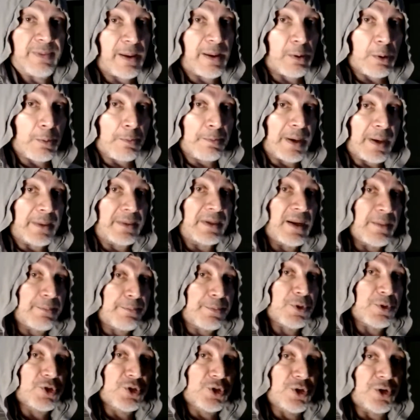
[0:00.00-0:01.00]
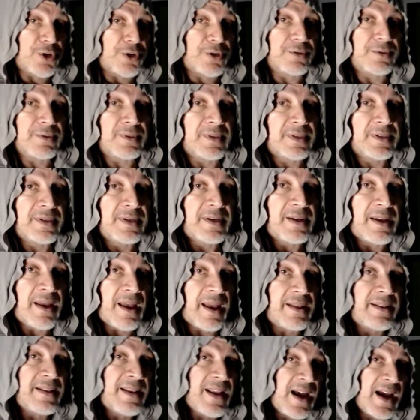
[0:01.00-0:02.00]
be able to button up your shirt
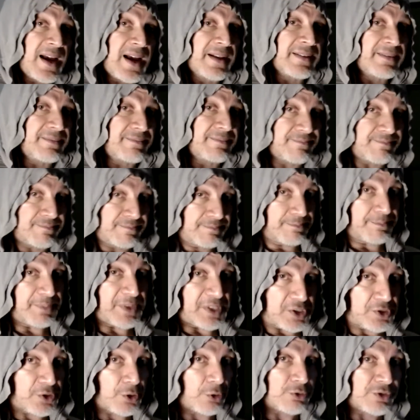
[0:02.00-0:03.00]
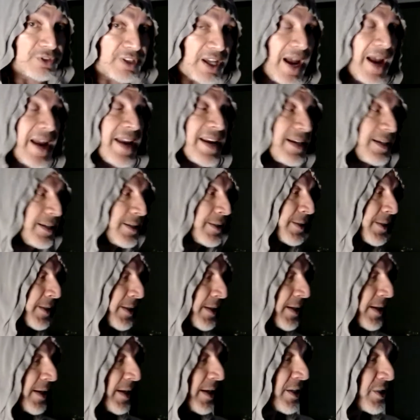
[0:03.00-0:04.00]
and not be so tight.
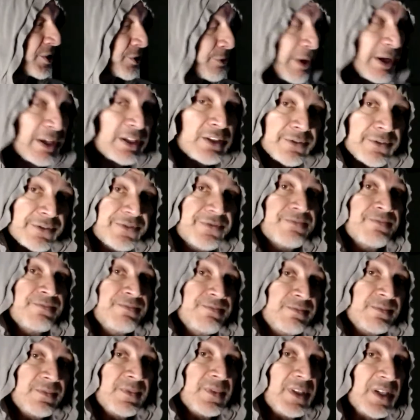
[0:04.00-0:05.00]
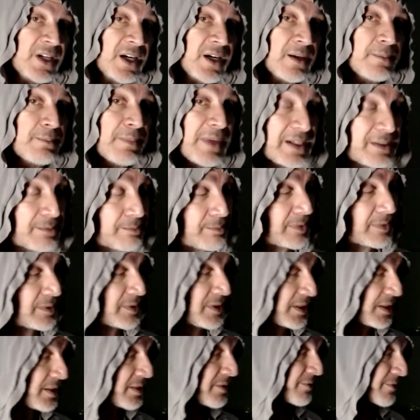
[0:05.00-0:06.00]
It's great to, my
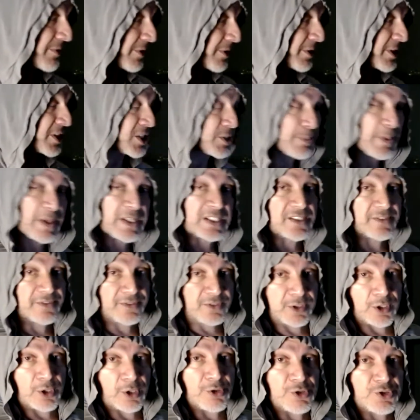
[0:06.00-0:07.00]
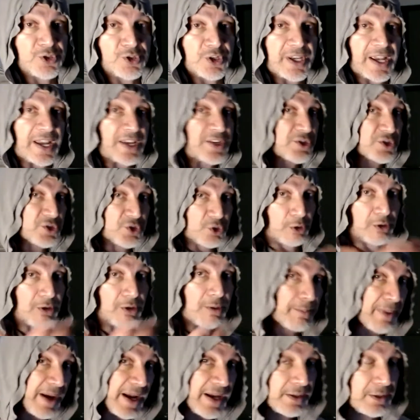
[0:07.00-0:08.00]
very expensive clothes, you can't just go
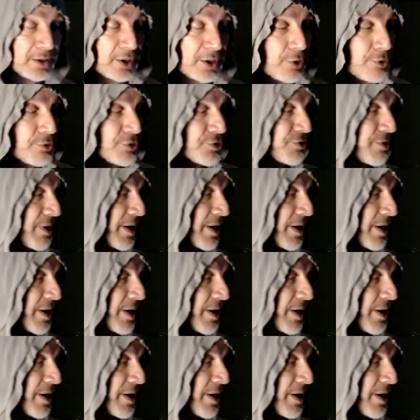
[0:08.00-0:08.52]
and buy clothes,